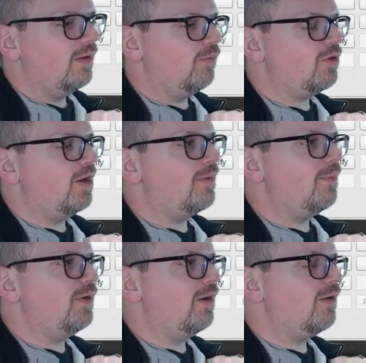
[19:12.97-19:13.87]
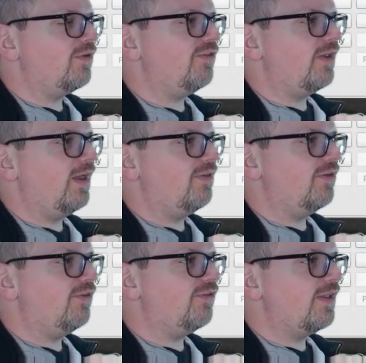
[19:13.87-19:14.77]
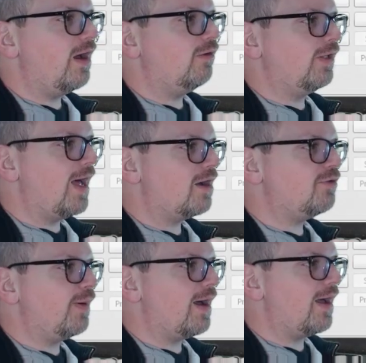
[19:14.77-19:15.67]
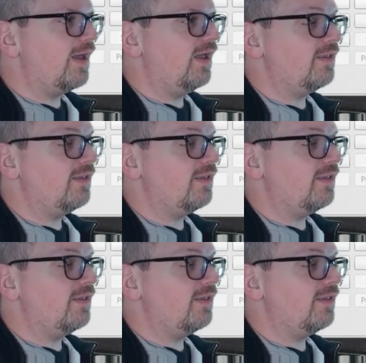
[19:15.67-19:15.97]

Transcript: it will come up here and say this is now locked by,